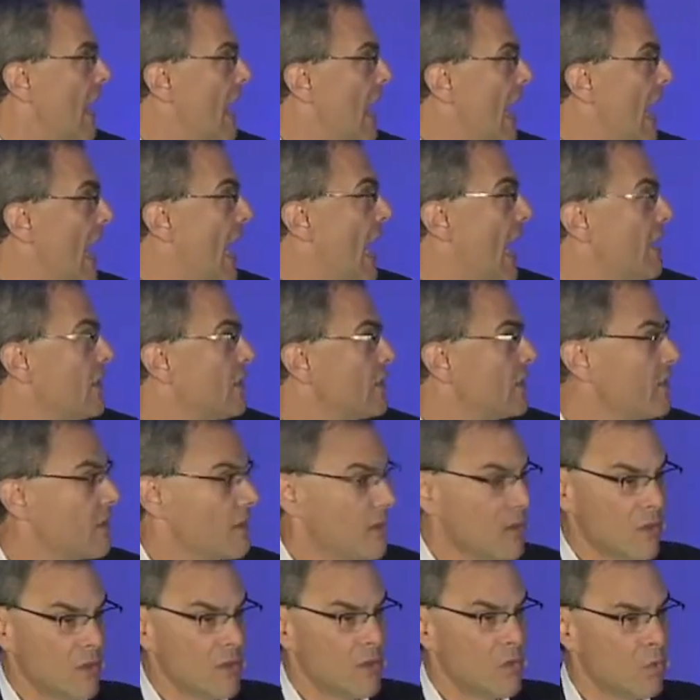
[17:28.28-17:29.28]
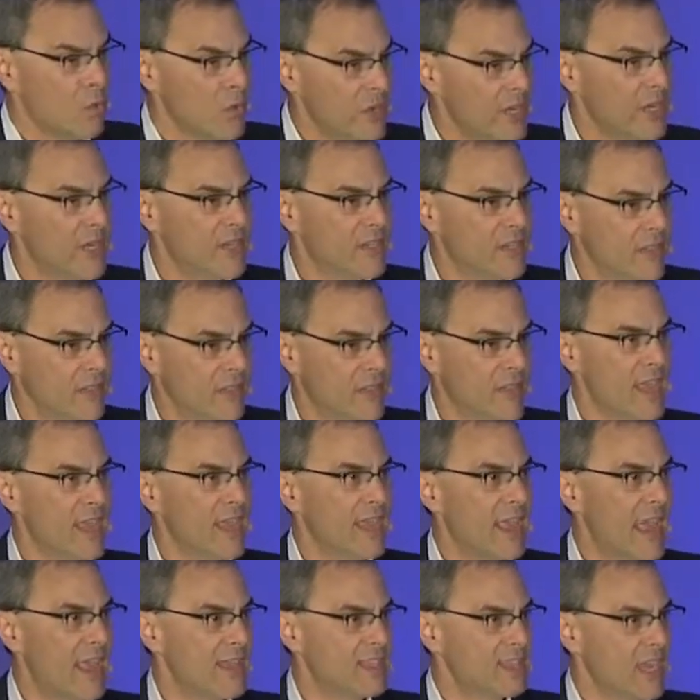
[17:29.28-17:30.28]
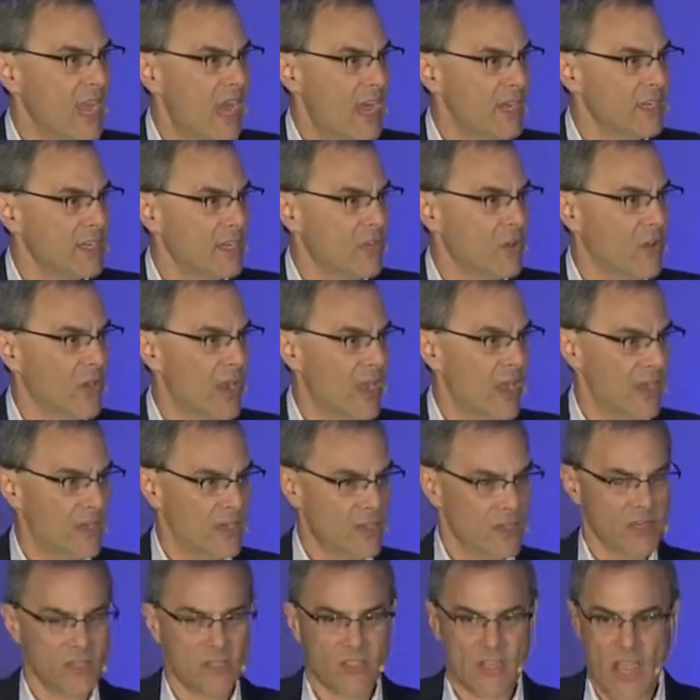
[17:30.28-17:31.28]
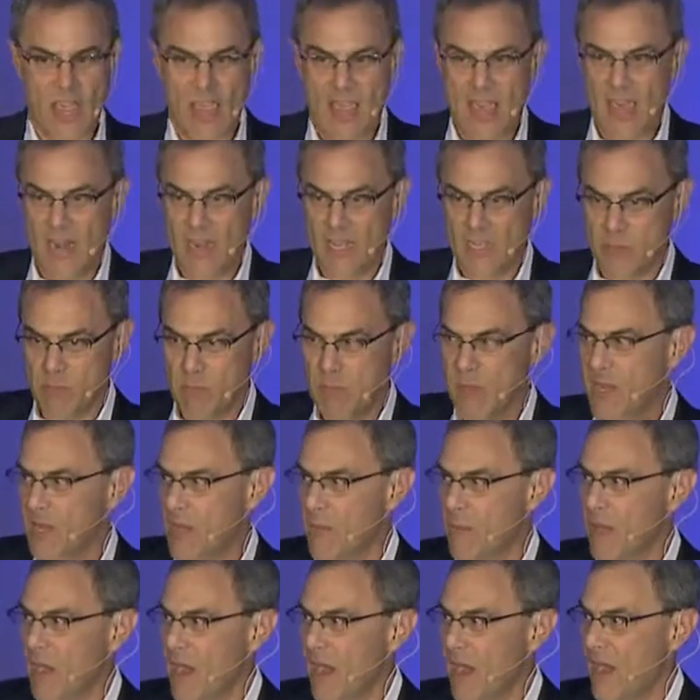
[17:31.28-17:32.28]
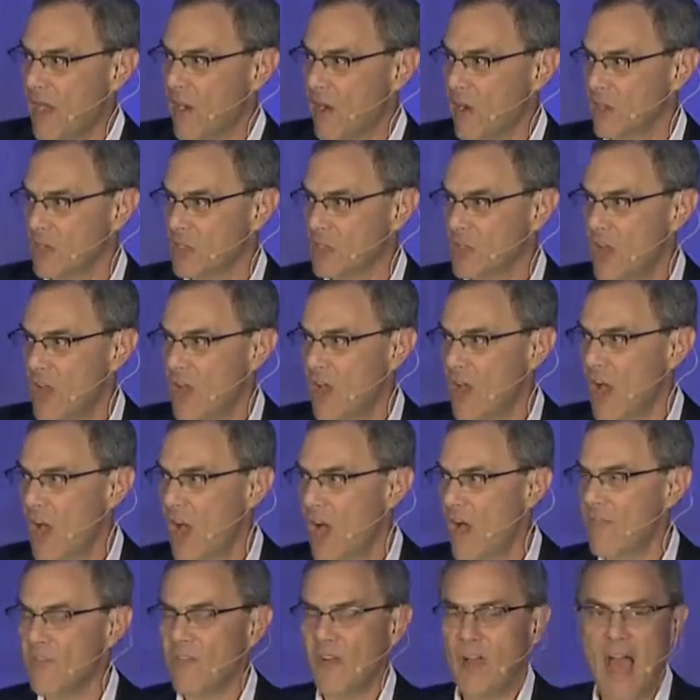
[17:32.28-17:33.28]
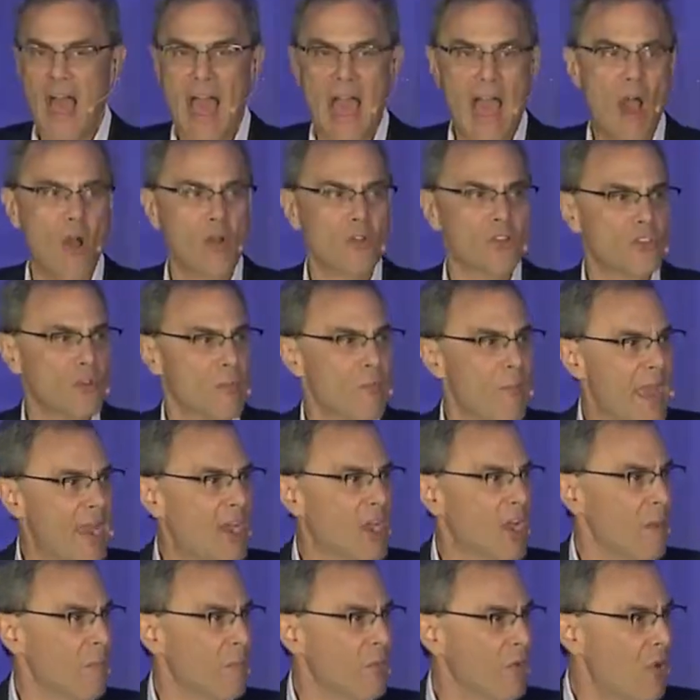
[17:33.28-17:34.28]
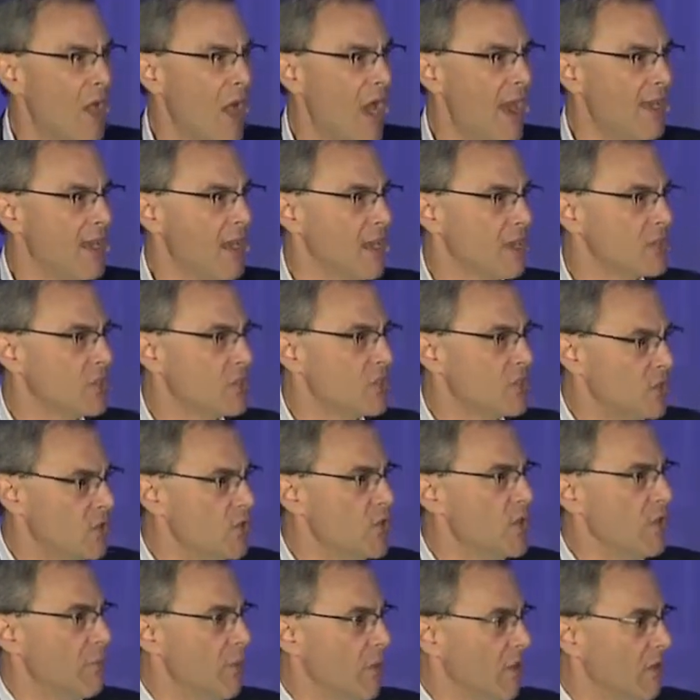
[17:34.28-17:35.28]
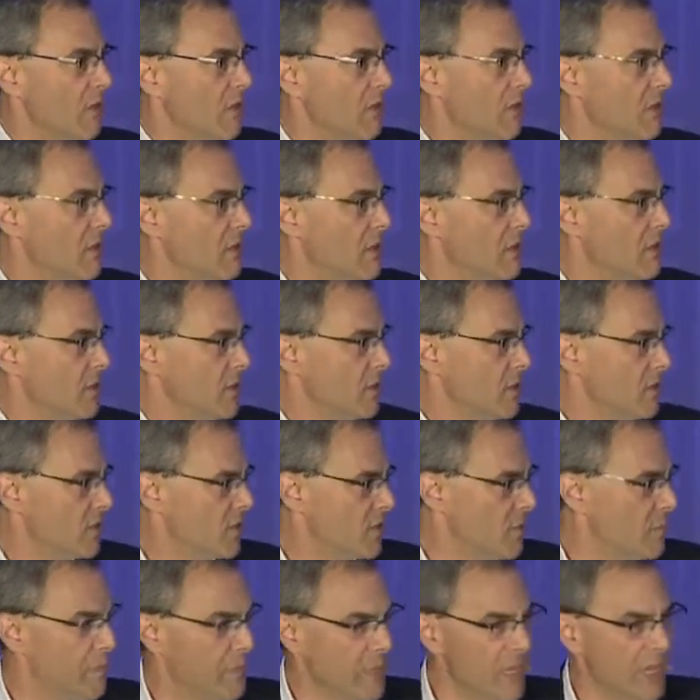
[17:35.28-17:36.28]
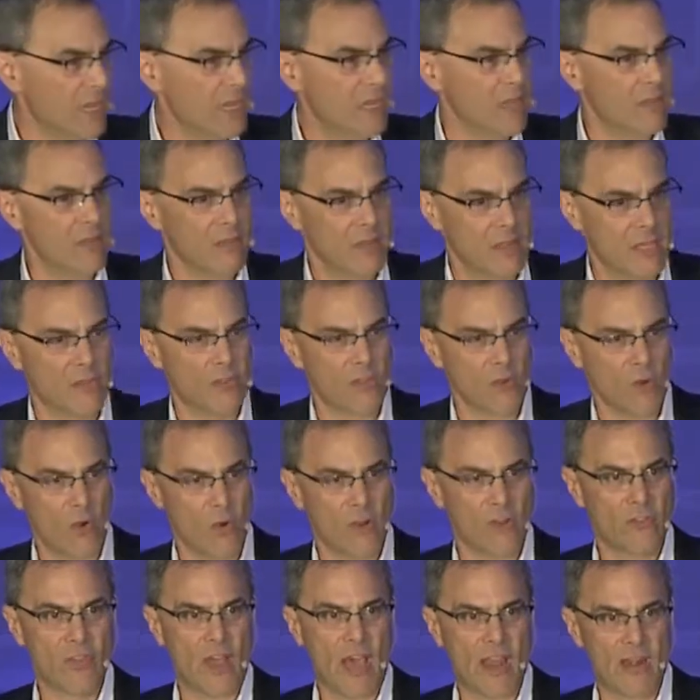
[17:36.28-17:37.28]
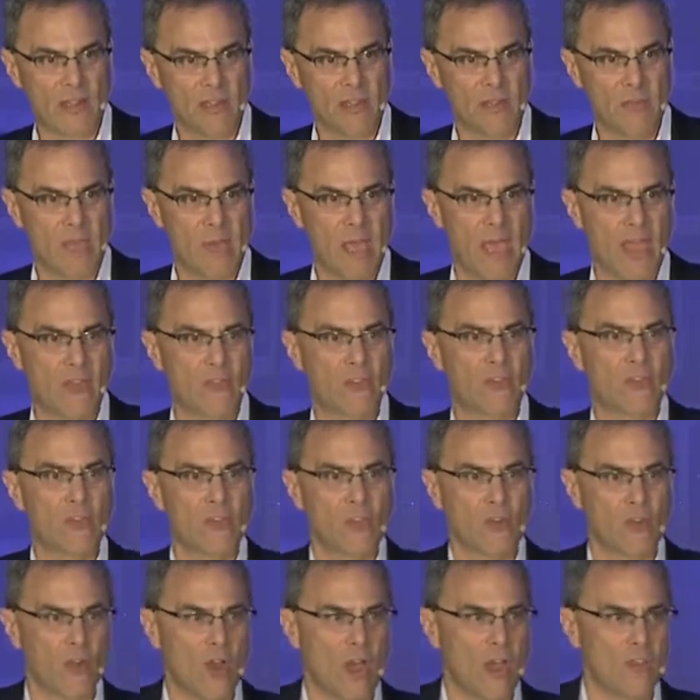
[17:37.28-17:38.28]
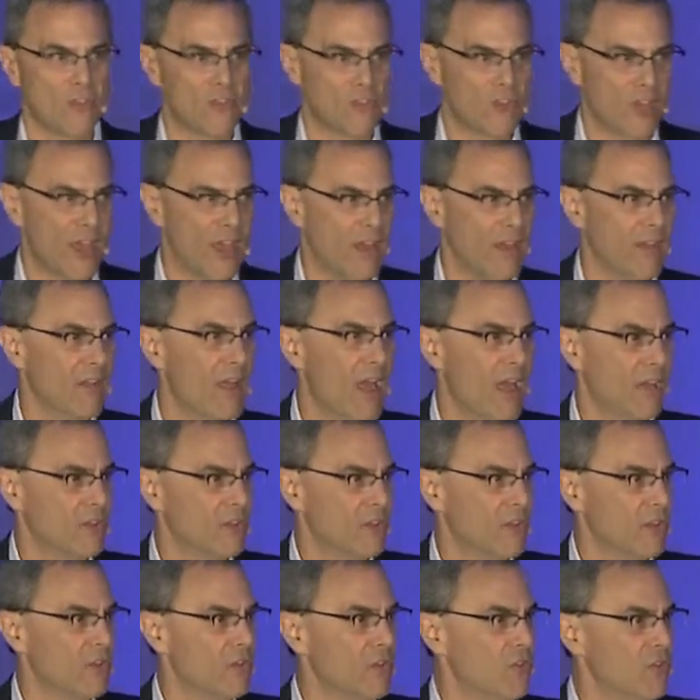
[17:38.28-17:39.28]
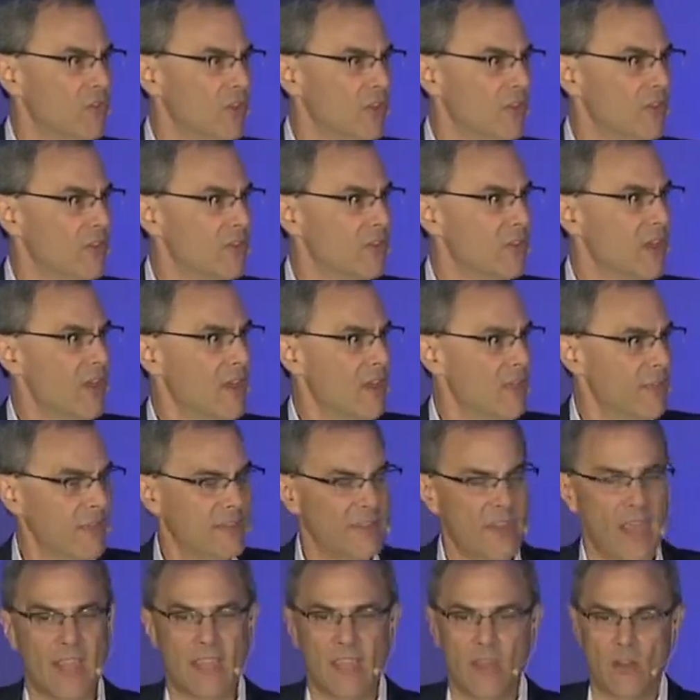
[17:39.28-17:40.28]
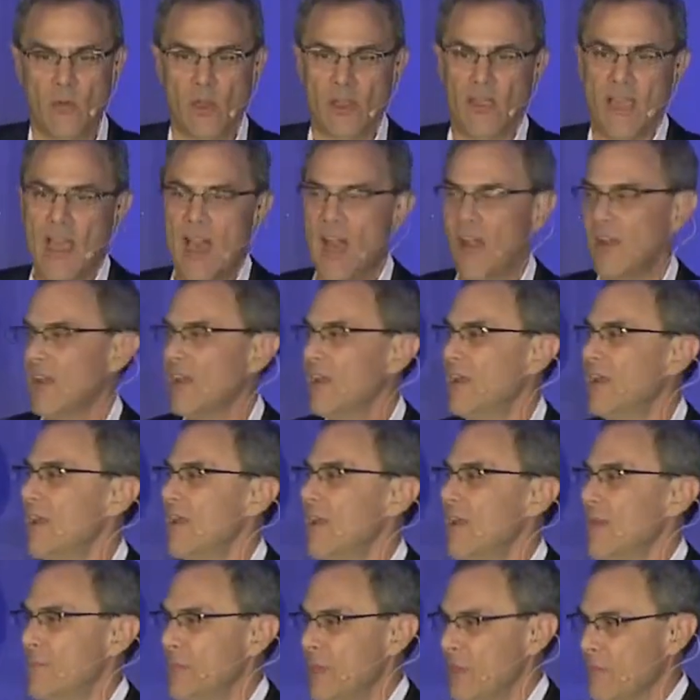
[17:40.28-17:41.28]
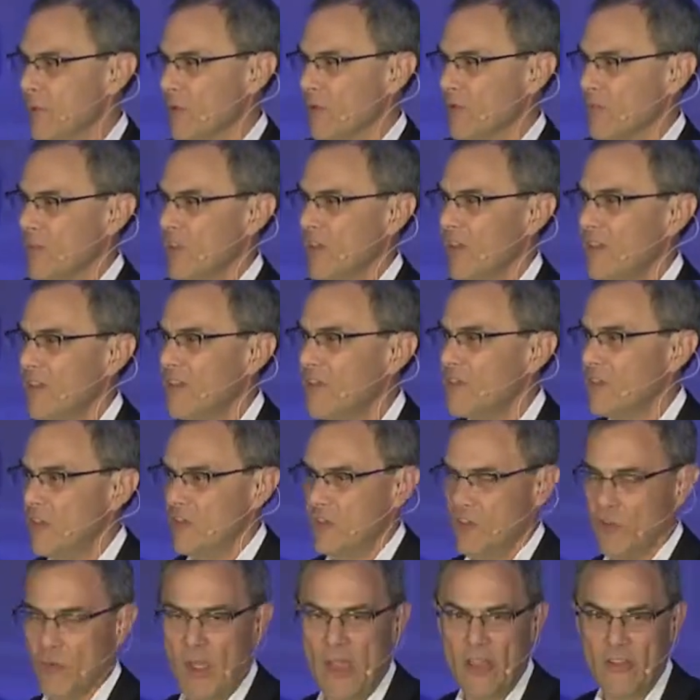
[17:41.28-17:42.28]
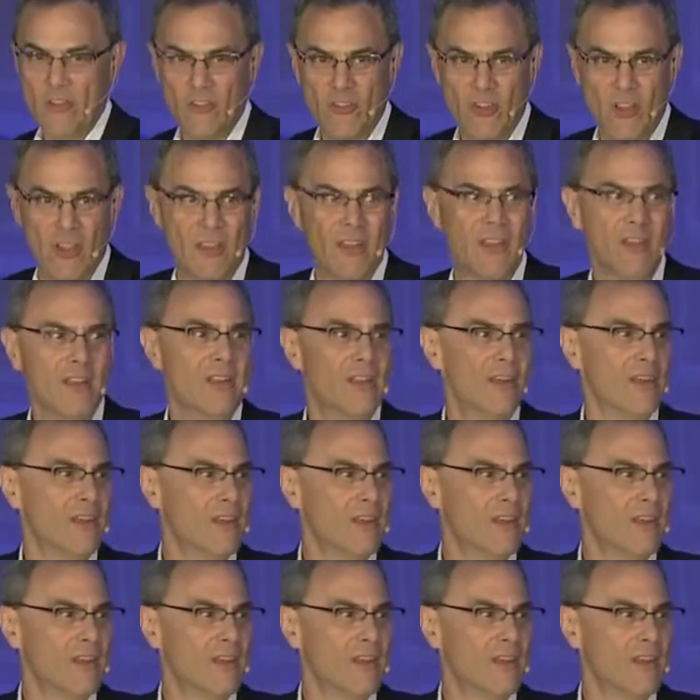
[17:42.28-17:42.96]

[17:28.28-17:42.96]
And we need to think as content creators and as media buyers of how to make our products suitable to be these horizontally based cross-channel executions that take into account people's situation,